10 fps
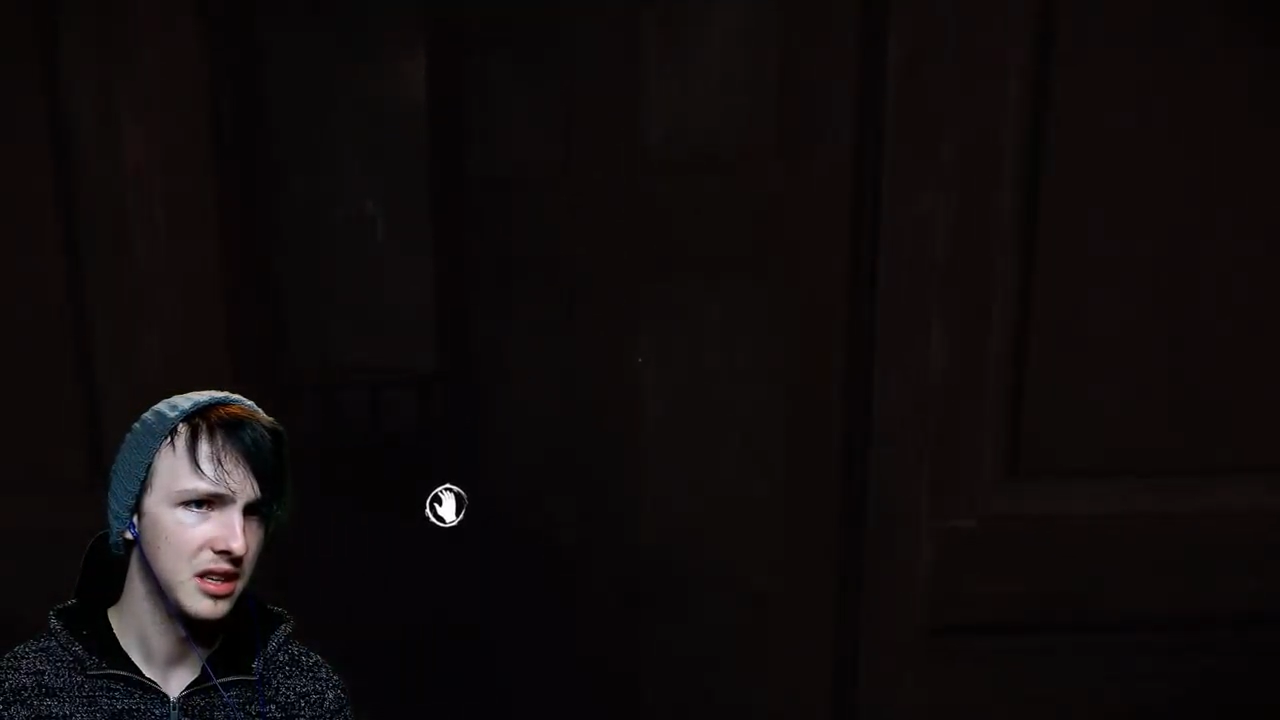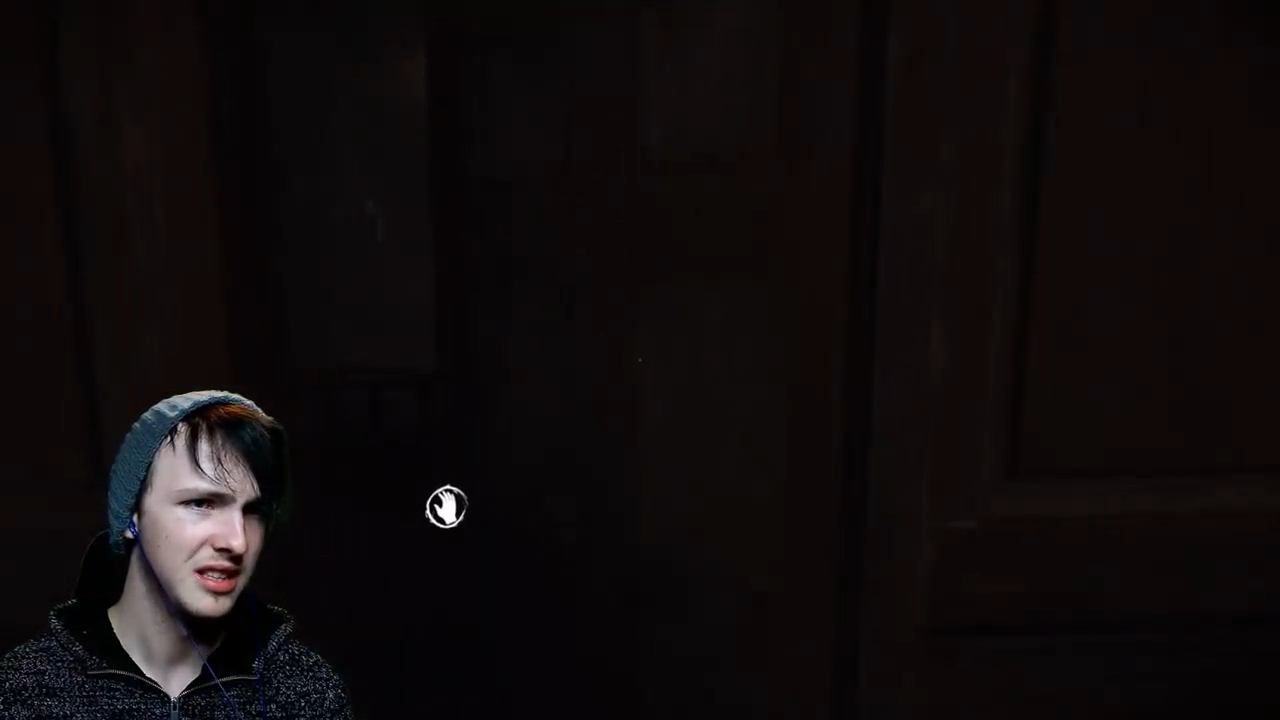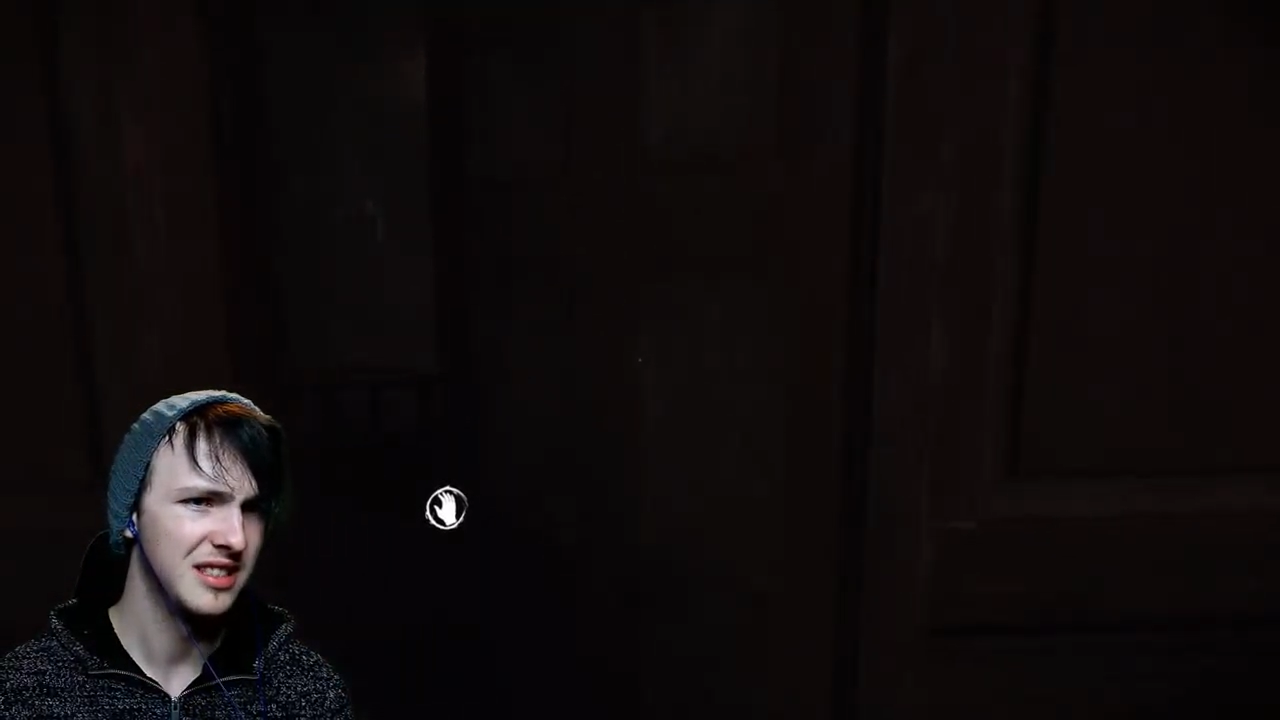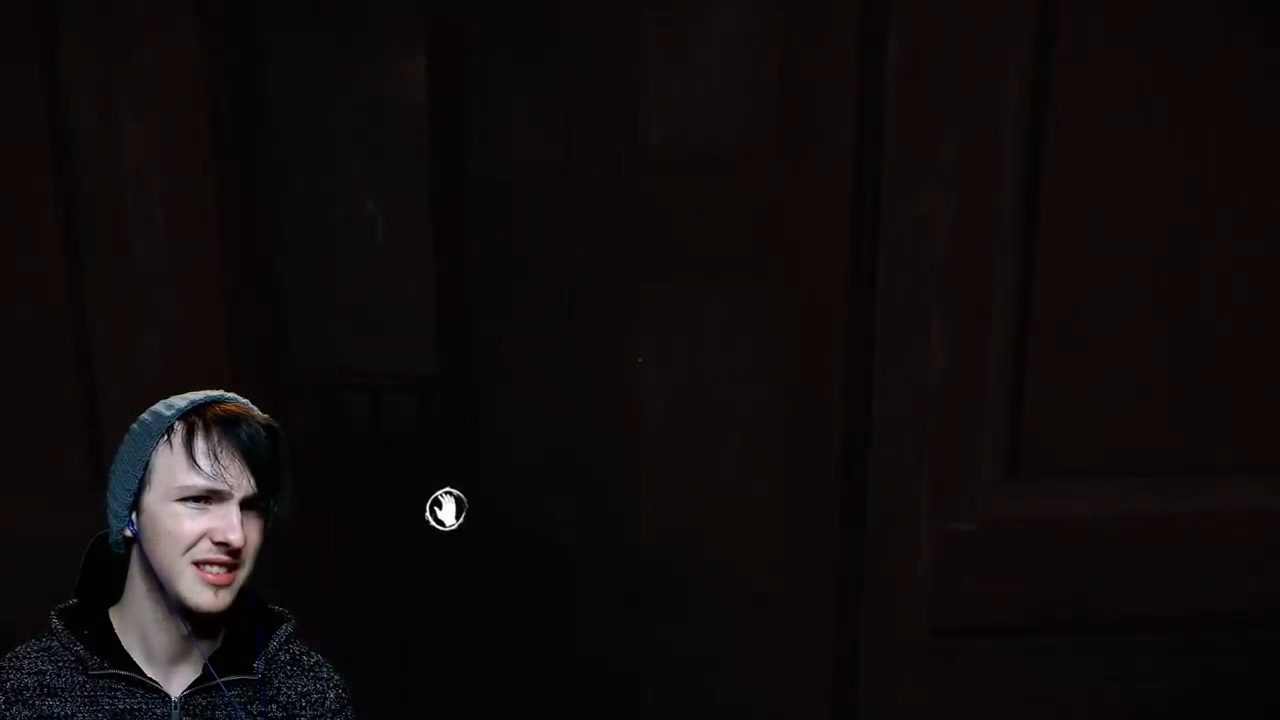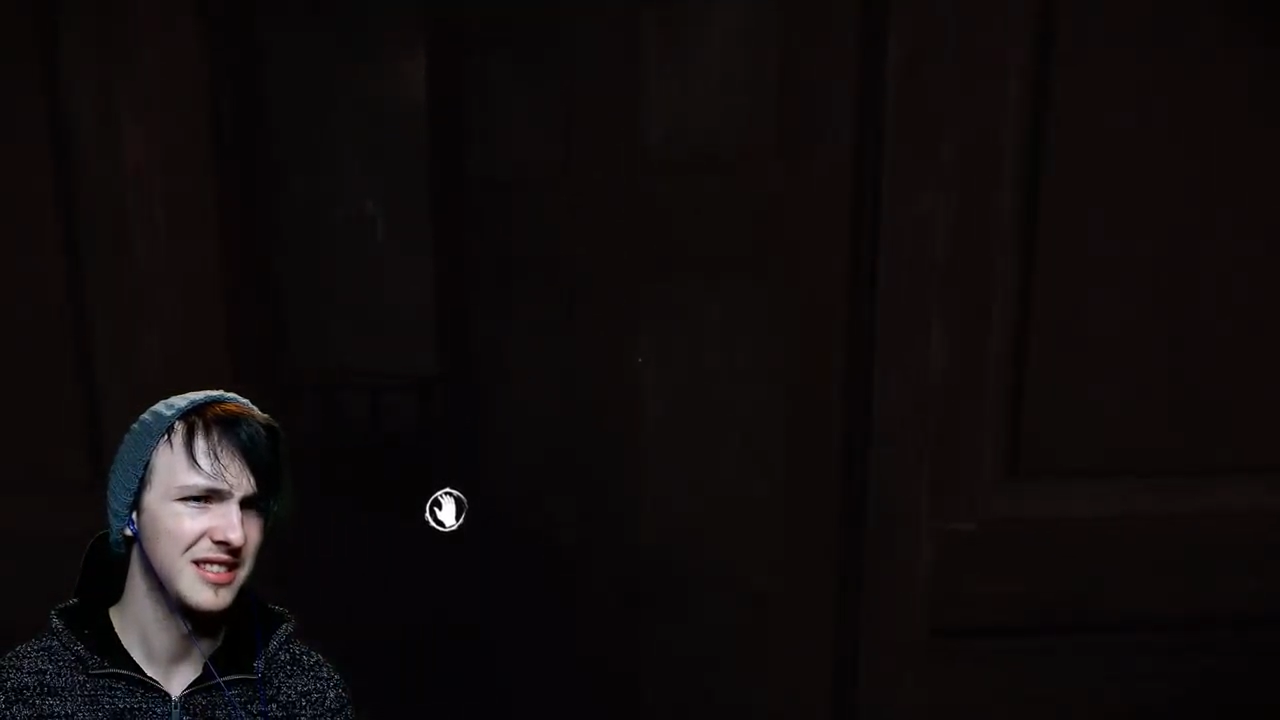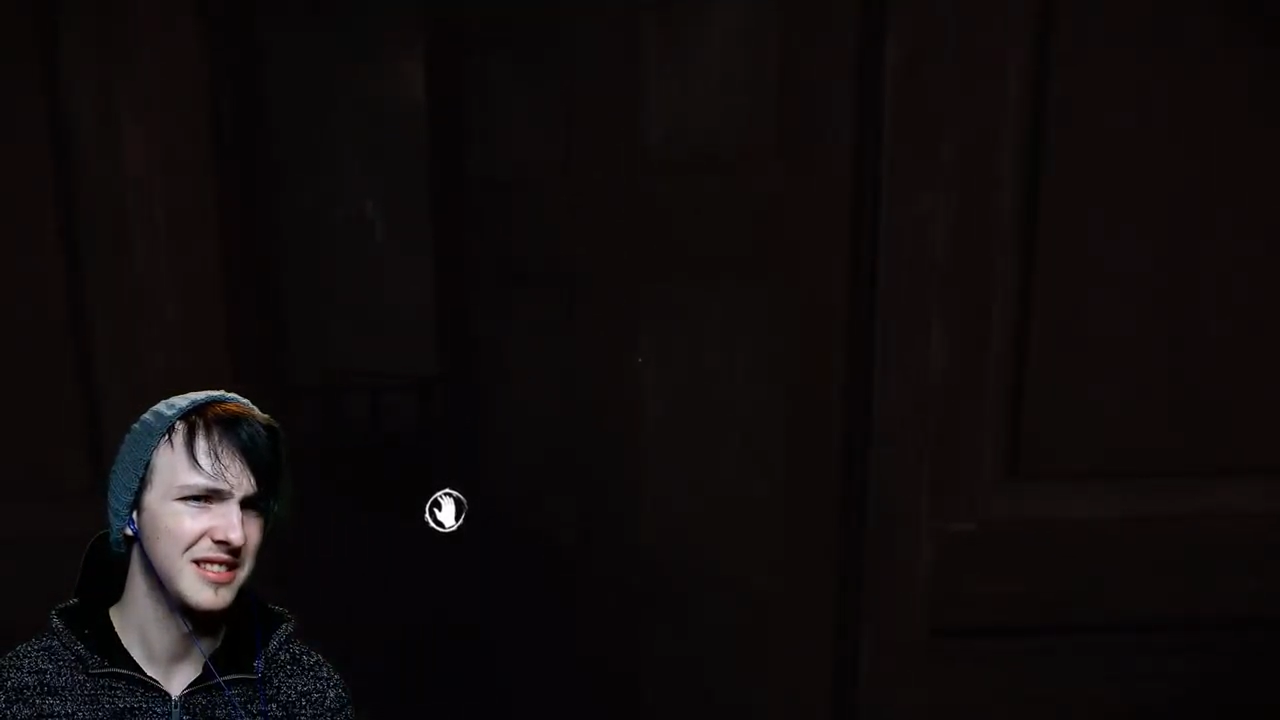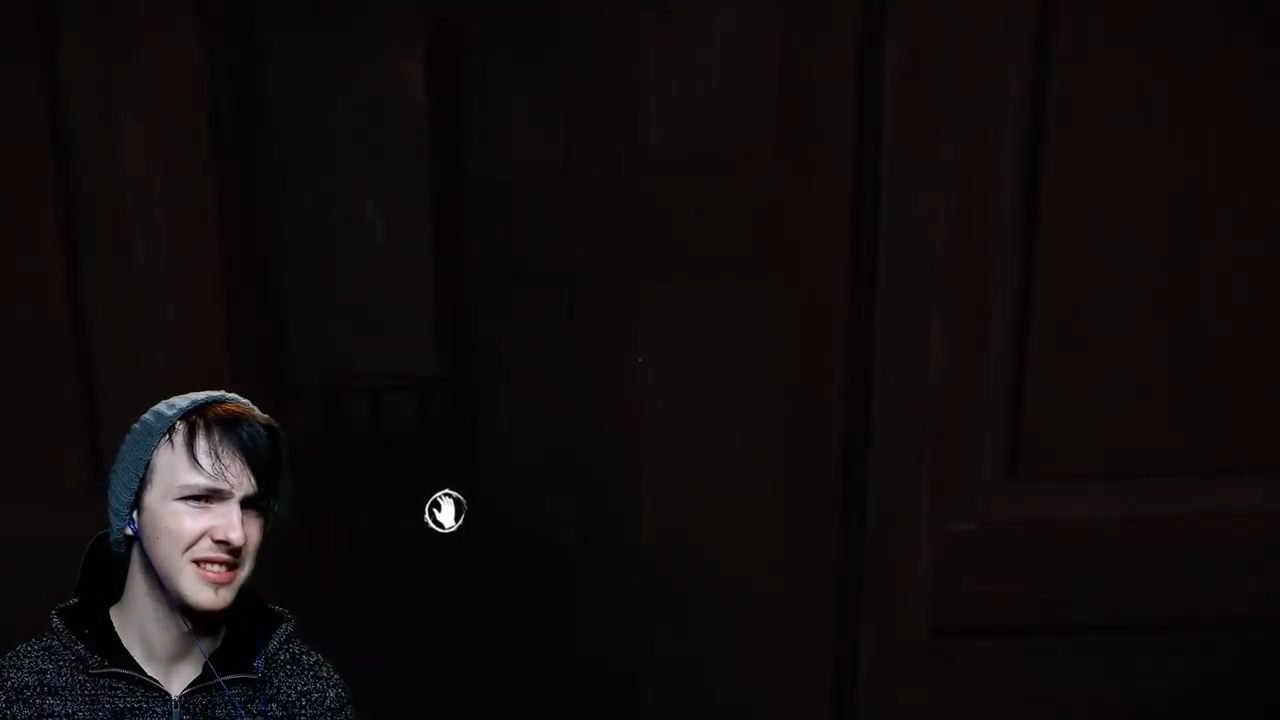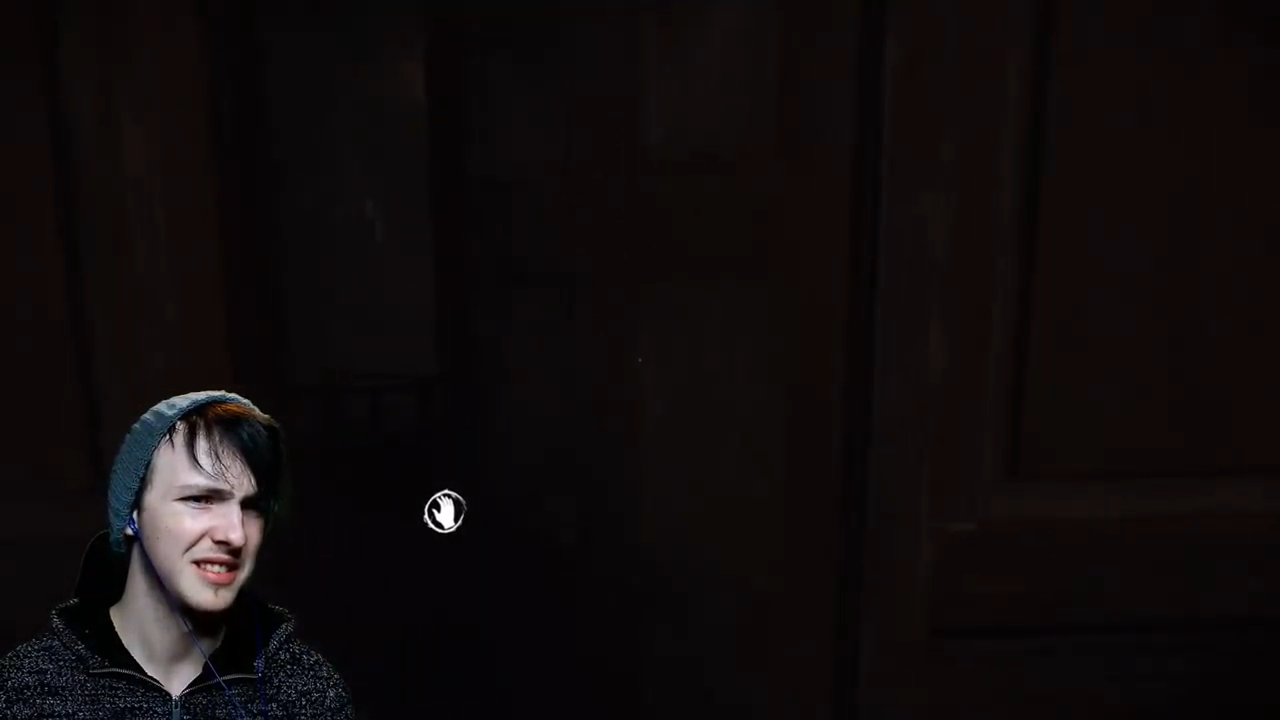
Oh,